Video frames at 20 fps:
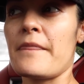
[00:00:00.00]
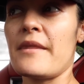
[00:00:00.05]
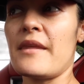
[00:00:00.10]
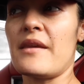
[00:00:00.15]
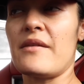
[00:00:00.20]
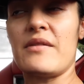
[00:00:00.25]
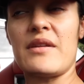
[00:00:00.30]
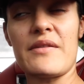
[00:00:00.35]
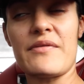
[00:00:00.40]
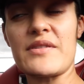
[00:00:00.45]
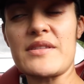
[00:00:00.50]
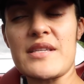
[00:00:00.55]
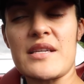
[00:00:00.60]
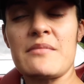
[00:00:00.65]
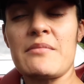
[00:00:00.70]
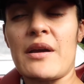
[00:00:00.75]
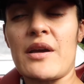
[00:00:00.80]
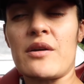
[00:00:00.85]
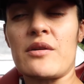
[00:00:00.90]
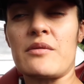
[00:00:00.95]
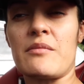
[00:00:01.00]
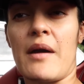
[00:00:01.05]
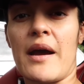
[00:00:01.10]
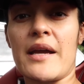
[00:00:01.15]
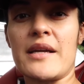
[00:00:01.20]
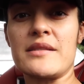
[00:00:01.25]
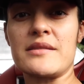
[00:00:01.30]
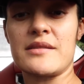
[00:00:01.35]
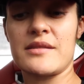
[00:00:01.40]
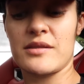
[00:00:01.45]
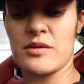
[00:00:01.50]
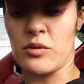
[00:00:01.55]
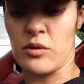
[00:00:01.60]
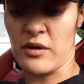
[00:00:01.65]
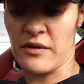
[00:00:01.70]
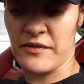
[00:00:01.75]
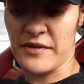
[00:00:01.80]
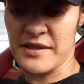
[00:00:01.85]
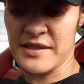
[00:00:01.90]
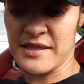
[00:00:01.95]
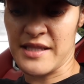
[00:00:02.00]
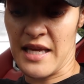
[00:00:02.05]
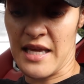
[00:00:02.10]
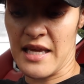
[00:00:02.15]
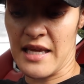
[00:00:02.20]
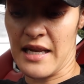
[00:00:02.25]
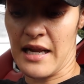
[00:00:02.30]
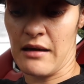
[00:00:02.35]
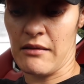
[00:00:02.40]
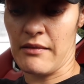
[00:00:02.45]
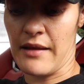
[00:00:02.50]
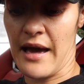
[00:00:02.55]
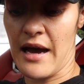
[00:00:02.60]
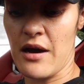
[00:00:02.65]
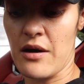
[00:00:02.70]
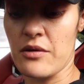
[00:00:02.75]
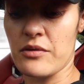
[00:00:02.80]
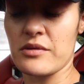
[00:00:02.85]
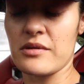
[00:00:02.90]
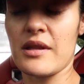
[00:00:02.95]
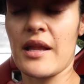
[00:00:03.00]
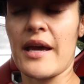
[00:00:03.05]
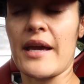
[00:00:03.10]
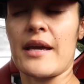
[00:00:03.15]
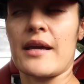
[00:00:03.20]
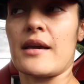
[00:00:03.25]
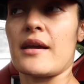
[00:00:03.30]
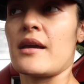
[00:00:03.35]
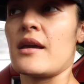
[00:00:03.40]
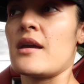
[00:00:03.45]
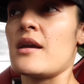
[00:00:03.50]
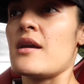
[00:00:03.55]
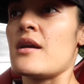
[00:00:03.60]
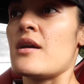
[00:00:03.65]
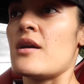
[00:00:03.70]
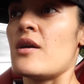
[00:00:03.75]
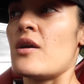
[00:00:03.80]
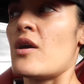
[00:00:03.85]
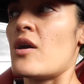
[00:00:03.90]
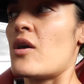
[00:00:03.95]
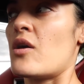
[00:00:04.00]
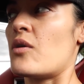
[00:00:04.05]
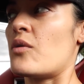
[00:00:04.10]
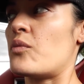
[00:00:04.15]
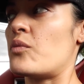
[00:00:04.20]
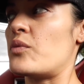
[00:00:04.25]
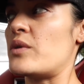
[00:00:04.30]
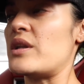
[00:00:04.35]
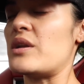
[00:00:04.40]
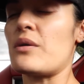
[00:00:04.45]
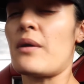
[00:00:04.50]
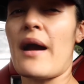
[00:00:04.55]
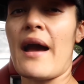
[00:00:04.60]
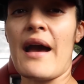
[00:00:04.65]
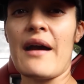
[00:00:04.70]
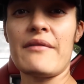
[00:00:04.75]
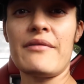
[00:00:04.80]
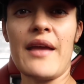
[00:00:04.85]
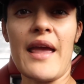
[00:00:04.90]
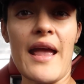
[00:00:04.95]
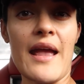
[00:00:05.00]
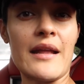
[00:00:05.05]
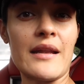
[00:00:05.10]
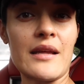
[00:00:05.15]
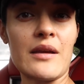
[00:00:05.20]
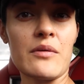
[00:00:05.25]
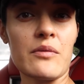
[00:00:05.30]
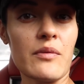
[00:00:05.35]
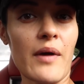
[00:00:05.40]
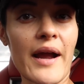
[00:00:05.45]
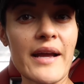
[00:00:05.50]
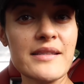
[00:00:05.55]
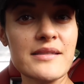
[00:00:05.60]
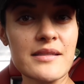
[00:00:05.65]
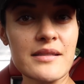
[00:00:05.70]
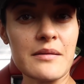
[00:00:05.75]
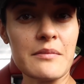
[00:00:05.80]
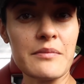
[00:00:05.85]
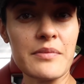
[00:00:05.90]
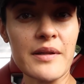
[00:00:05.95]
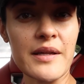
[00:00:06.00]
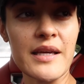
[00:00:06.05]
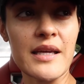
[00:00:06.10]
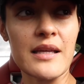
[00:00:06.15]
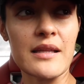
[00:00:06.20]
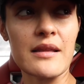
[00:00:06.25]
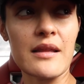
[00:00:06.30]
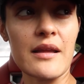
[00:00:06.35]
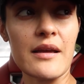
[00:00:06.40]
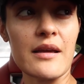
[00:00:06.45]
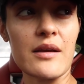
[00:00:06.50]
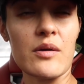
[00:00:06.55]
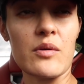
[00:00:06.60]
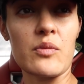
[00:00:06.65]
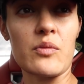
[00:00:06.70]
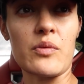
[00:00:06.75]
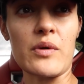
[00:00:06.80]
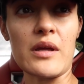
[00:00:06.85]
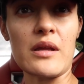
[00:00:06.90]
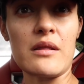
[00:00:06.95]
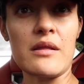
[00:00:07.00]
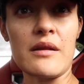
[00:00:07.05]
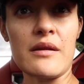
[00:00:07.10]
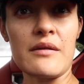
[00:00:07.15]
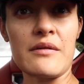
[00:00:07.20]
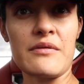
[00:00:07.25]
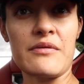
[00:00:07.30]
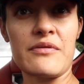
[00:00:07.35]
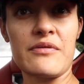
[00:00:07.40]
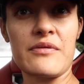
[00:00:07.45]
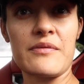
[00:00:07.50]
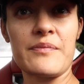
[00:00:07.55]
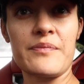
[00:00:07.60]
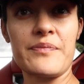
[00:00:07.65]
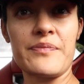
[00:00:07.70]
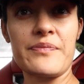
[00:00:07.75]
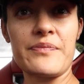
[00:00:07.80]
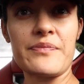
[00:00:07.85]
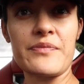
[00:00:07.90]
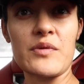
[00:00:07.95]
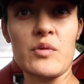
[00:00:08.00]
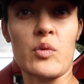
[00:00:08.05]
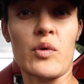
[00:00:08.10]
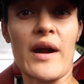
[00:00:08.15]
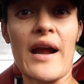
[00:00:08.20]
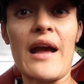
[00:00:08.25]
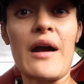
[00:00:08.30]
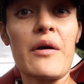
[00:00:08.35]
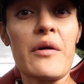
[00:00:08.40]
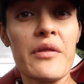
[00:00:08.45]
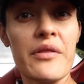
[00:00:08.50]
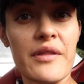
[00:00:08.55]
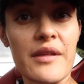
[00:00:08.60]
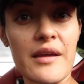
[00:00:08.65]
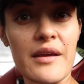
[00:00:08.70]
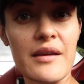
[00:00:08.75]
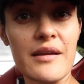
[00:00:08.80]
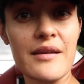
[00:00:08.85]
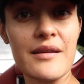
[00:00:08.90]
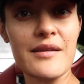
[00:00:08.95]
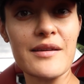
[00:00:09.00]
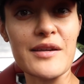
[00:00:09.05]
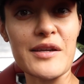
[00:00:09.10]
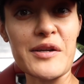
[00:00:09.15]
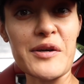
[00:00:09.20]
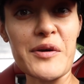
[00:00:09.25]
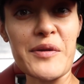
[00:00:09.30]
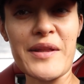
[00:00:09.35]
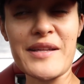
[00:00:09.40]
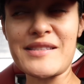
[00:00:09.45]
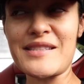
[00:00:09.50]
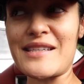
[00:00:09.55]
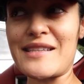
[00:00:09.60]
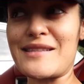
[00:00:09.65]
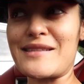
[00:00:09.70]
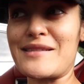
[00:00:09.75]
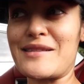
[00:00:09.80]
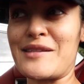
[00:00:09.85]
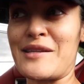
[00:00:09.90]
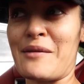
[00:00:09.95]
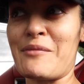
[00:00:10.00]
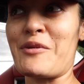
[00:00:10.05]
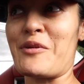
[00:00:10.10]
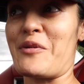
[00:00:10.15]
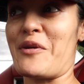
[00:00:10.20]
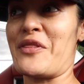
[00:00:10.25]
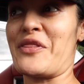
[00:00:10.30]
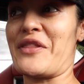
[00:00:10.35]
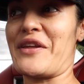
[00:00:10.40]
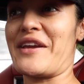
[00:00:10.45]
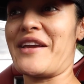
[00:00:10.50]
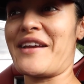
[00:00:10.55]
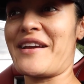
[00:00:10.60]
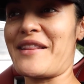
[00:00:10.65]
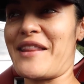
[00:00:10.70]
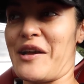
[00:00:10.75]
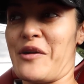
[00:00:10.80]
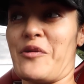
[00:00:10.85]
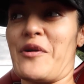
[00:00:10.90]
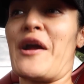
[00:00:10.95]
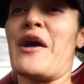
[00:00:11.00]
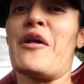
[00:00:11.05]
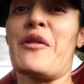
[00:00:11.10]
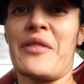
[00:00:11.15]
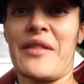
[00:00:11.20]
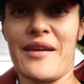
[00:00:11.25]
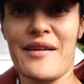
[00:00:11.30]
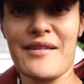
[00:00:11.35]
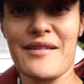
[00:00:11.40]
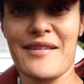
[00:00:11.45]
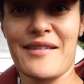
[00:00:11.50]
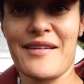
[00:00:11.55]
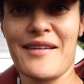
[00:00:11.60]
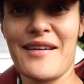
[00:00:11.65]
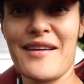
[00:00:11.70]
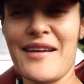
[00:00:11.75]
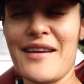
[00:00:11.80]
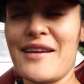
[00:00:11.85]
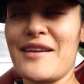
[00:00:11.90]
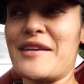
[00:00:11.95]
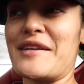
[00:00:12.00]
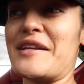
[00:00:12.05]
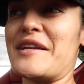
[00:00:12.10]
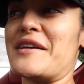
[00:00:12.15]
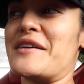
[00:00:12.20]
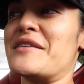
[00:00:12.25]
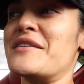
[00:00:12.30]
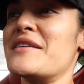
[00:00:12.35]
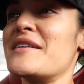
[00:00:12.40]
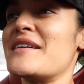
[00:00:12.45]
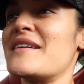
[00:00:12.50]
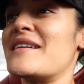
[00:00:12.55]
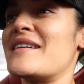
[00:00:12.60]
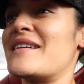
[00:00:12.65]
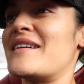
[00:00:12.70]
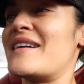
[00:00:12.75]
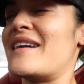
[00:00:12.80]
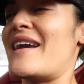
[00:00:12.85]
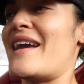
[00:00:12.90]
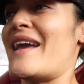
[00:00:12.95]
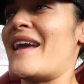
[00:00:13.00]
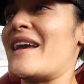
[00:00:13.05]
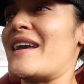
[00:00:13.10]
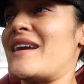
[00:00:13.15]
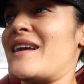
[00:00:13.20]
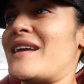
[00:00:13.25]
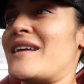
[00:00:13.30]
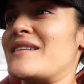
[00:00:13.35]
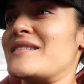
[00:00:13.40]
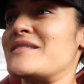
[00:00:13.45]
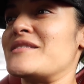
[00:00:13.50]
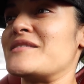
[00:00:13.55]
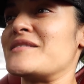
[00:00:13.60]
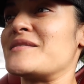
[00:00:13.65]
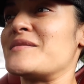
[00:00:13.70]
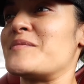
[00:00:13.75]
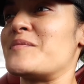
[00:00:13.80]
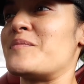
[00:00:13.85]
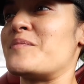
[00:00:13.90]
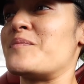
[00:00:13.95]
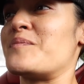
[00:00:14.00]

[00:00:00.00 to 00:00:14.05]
even if it's in my own mind or if it's saying it out loud, like, we don't have any right to complain. Like, we're healthy, you know. That's like the number one thing. Like, we're healthy, you know. And